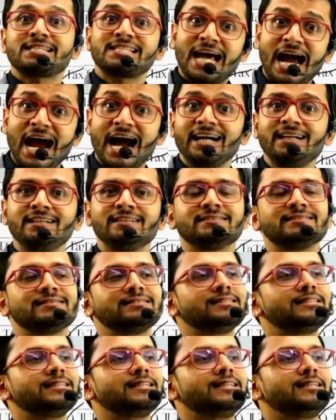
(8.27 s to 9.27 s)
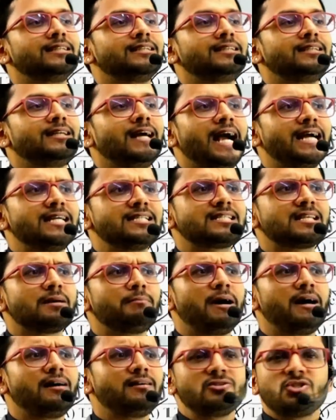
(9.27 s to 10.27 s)
sad, and
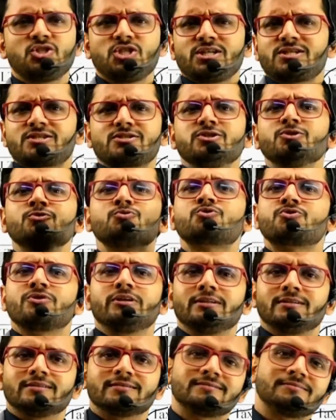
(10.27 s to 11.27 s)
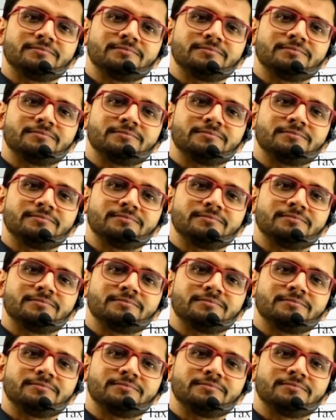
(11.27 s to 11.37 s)
some are just neutral.